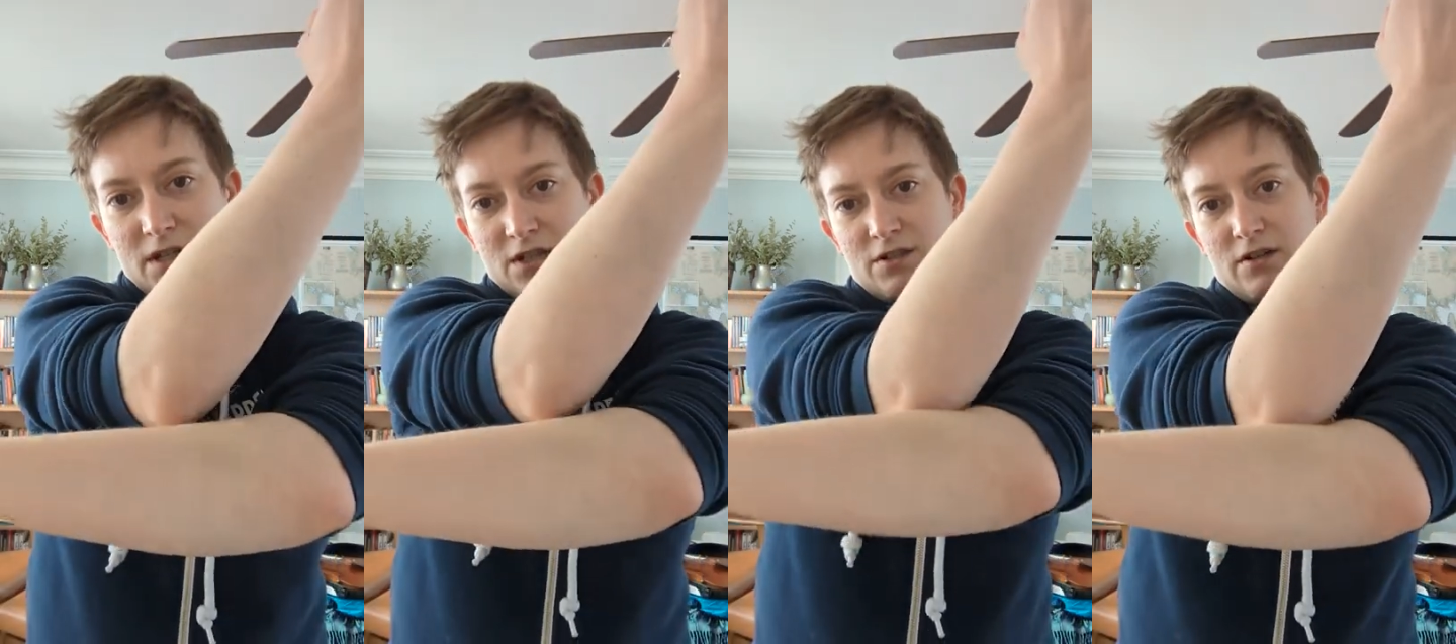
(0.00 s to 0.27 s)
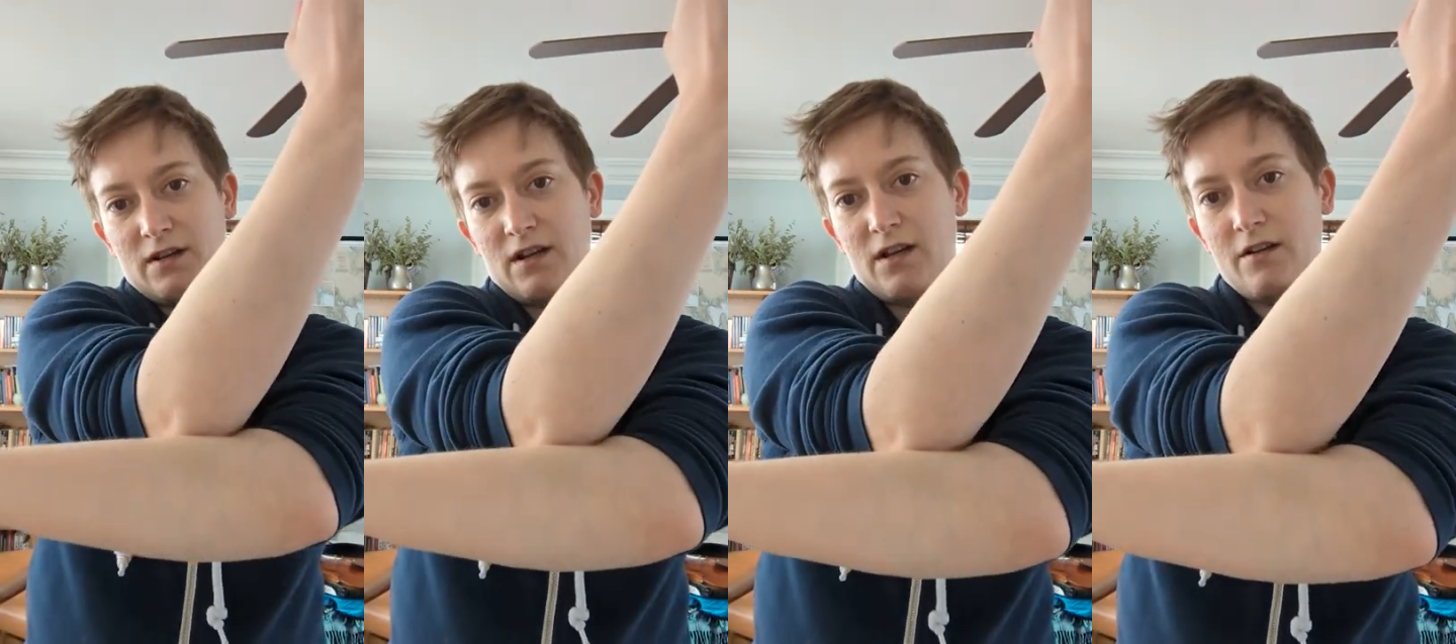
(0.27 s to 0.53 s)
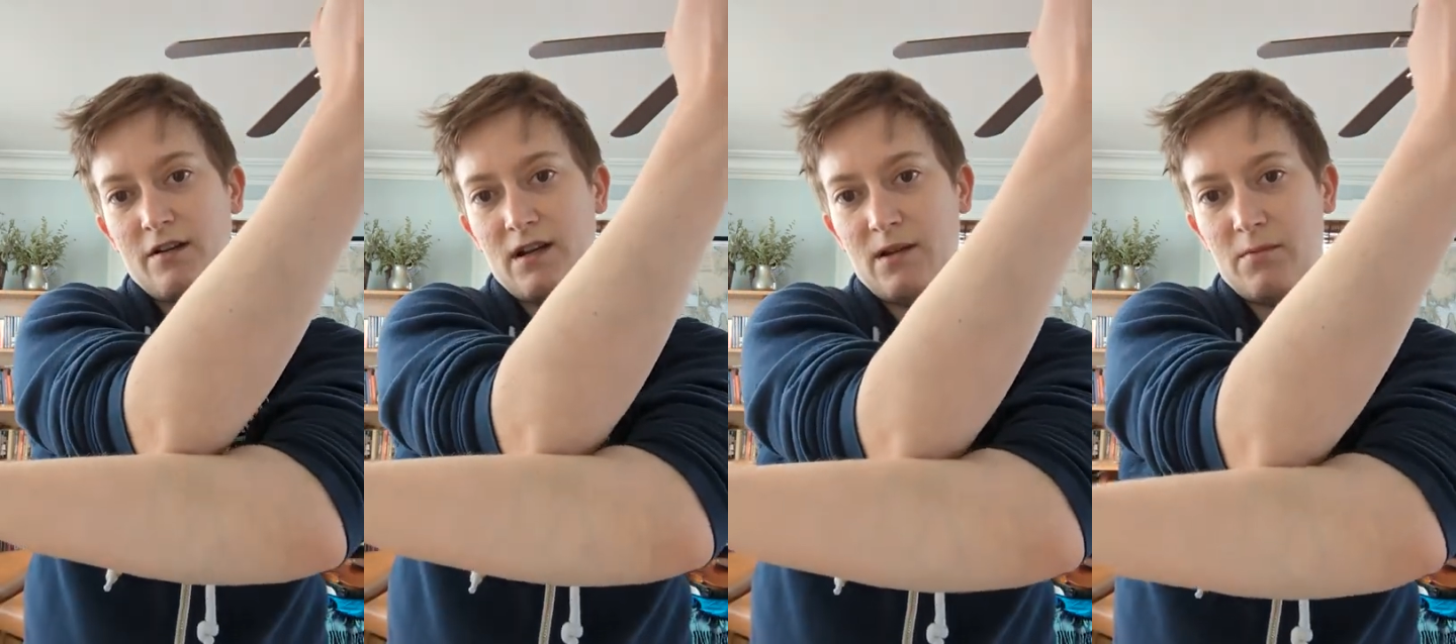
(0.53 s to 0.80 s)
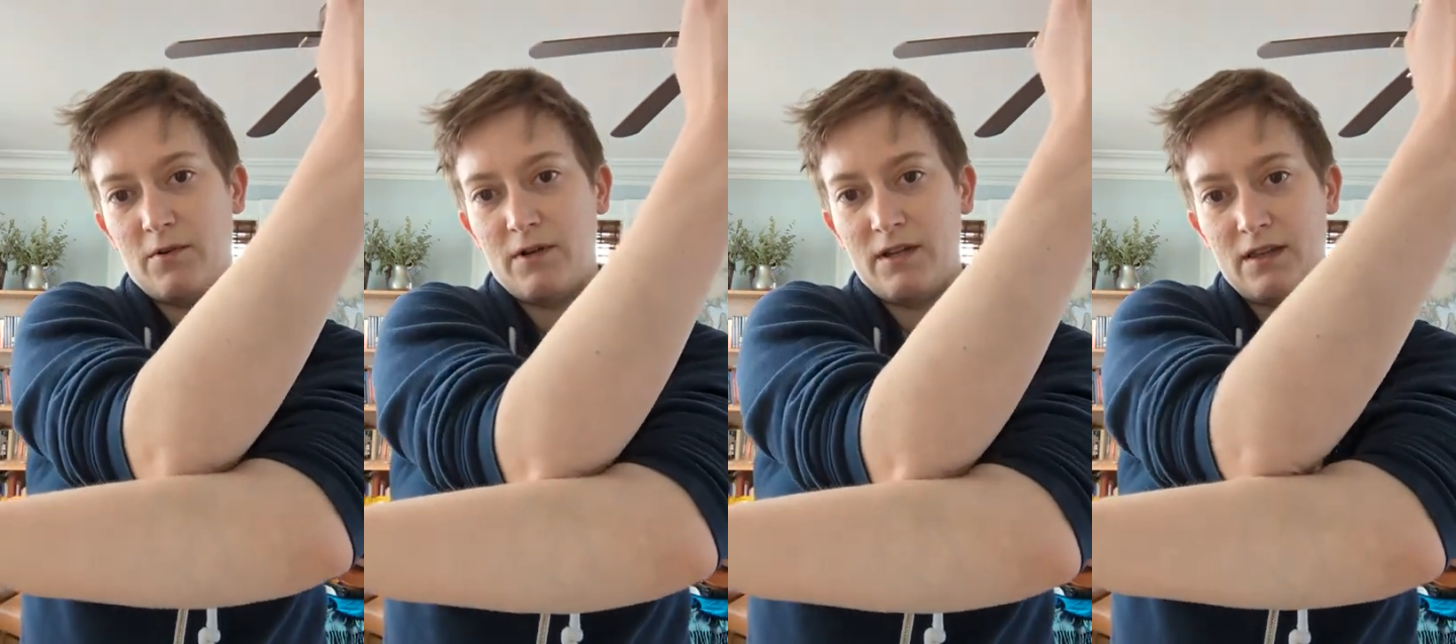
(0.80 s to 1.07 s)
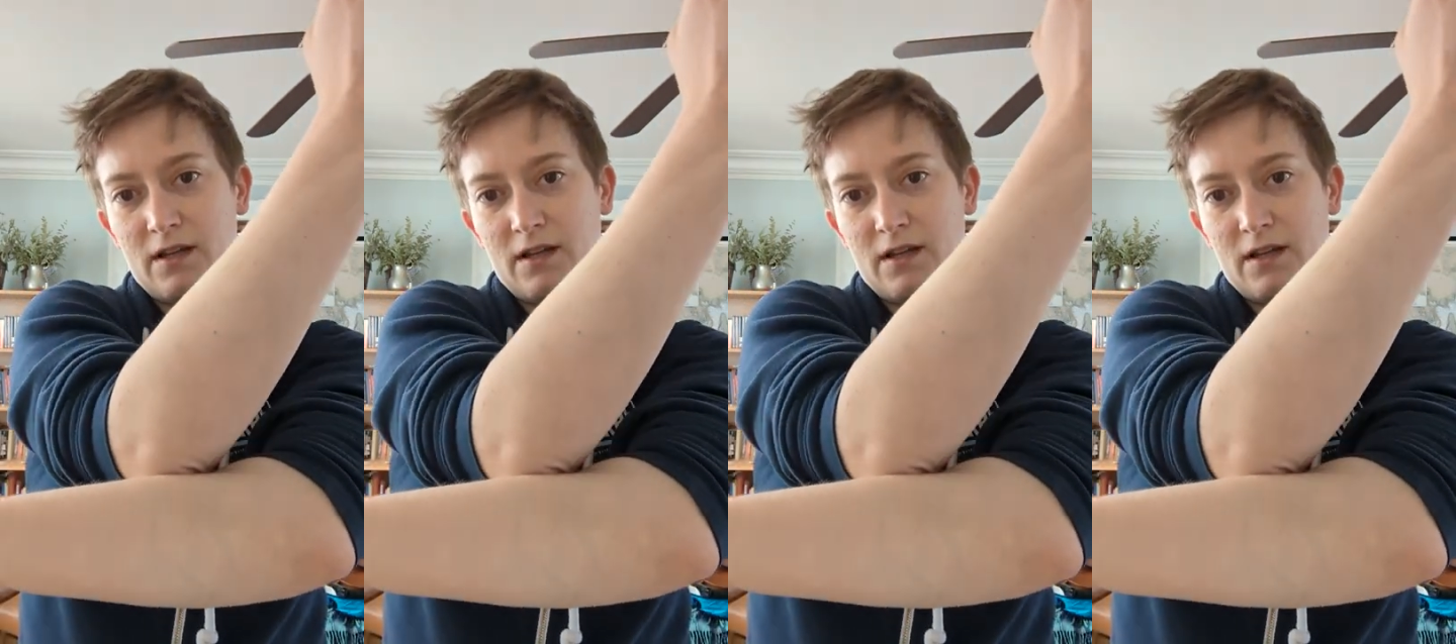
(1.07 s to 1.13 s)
get your other elbow in